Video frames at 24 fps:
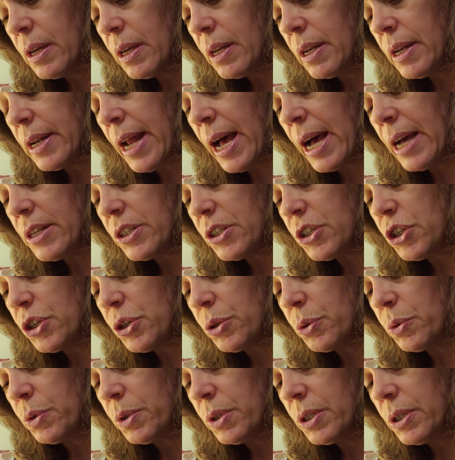"Not
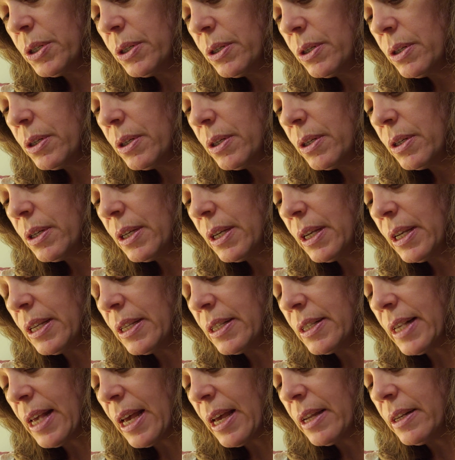shoot," he
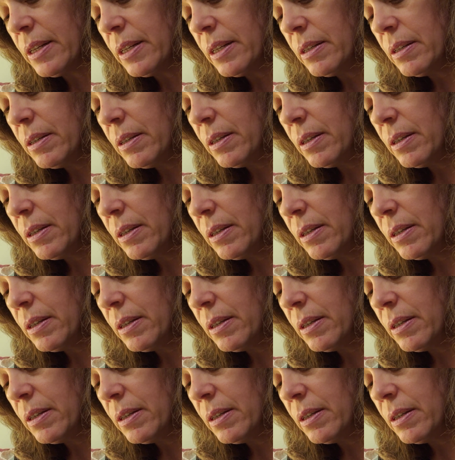said.